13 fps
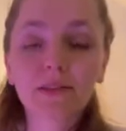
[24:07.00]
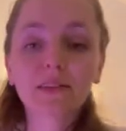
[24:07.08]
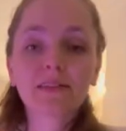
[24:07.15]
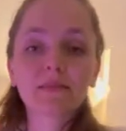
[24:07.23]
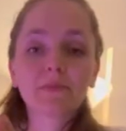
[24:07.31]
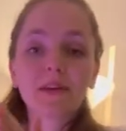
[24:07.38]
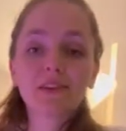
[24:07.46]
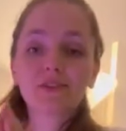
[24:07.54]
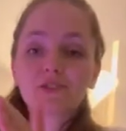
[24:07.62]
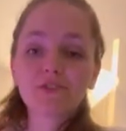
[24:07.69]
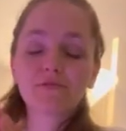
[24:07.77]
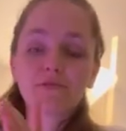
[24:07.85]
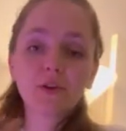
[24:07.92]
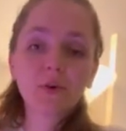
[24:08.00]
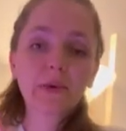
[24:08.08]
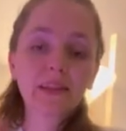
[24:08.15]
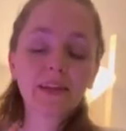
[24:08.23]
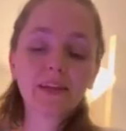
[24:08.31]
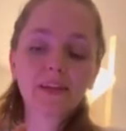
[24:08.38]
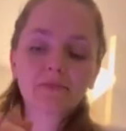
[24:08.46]
get some energy flow in
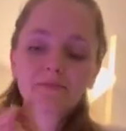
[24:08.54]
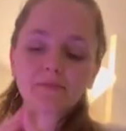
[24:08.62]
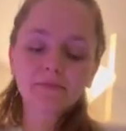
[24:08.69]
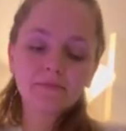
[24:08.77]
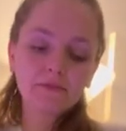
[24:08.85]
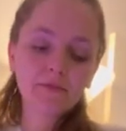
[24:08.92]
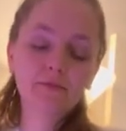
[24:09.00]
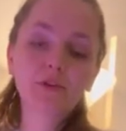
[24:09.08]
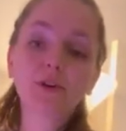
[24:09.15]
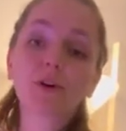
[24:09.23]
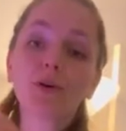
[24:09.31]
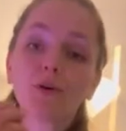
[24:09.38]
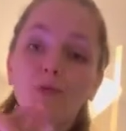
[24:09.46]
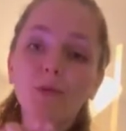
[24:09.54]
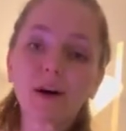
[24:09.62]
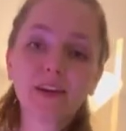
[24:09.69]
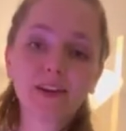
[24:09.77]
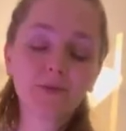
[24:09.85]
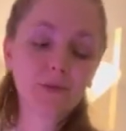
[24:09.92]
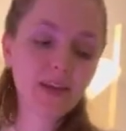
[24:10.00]
there for your whole
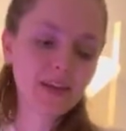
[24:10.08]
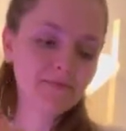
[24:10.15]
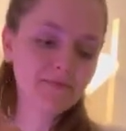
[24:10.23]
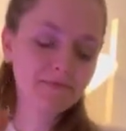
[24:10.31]
body, okay?